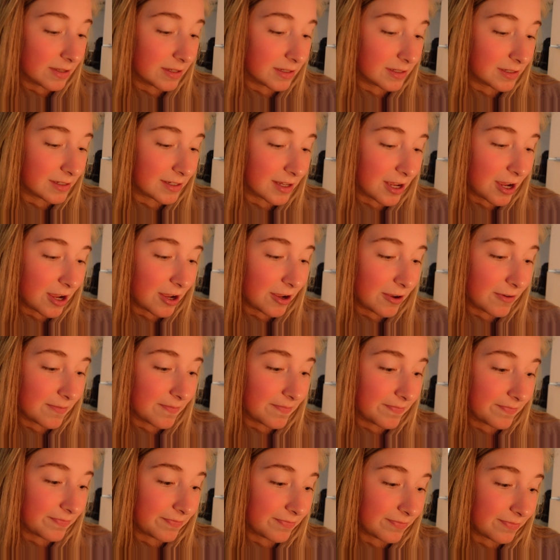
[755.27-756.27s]
So
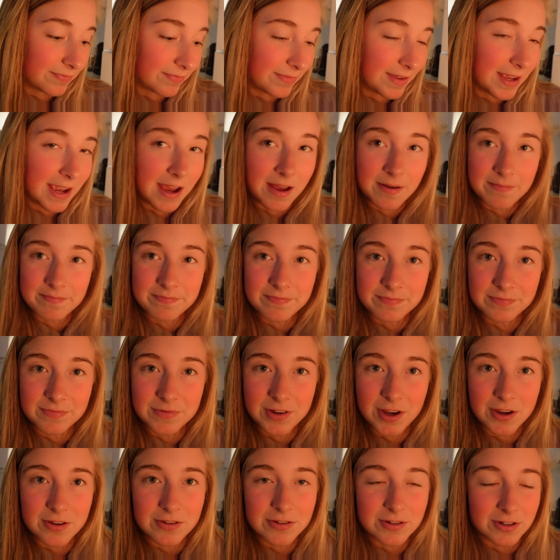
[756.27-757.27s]
yeah,
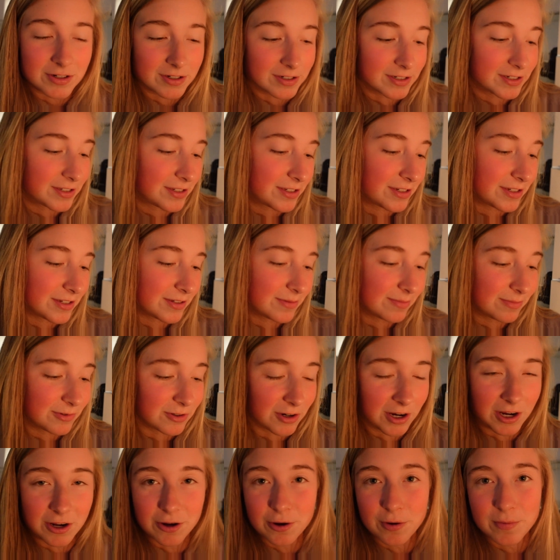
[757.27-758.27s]
don't just
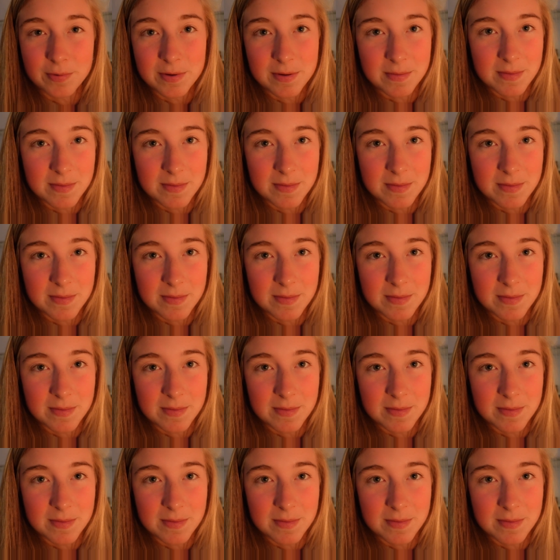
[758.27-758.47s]
try and copy